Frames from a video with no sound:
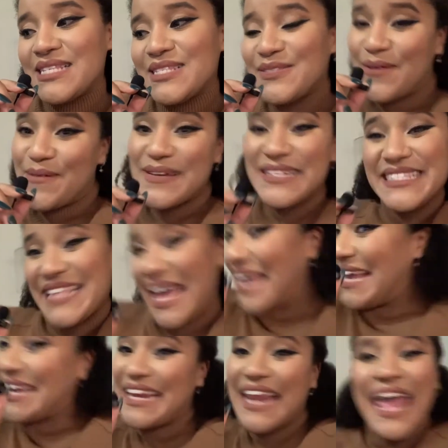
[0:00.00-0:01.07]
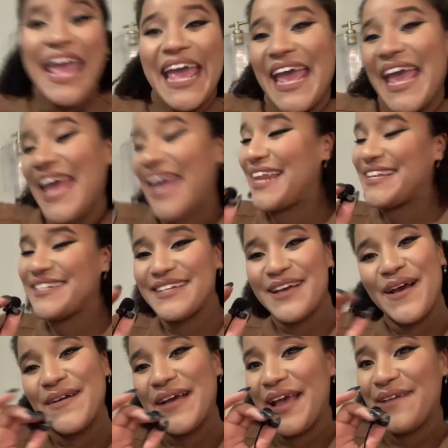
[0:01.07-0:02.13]
So excited.
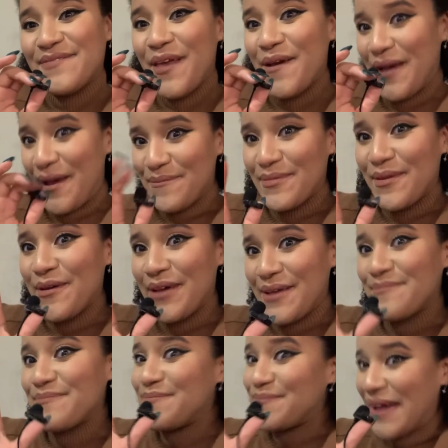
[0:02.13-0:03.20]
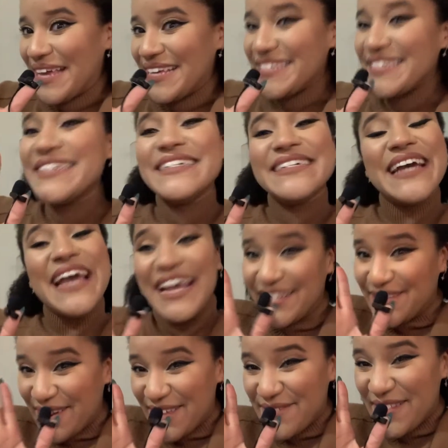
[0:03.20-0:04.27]
Okay, bye.
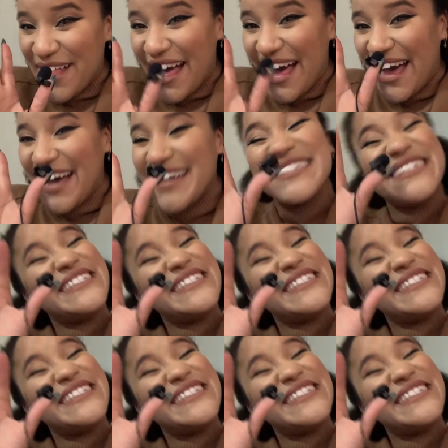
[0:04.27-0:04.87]
Enjoy the vlog.